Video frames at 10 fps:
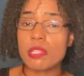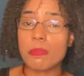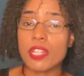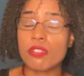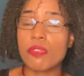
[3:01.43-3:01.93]

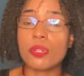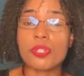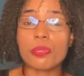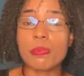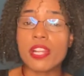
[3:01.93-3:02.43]
pitched voter
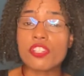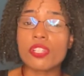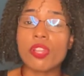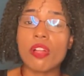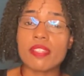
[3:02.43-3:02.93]

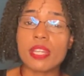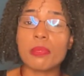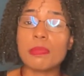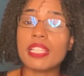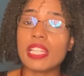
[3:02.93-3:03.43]
suppression laws that
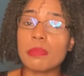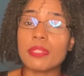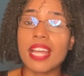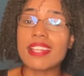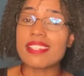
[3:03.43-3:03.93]
would be
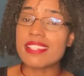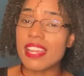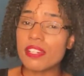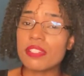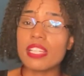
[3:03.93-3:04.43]
labeled as
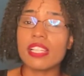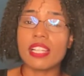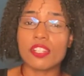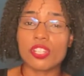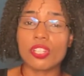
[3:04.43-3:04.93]
integrity
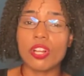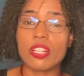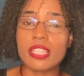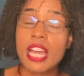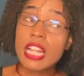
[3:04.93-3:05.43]
election
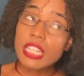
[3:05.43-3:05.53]
laws,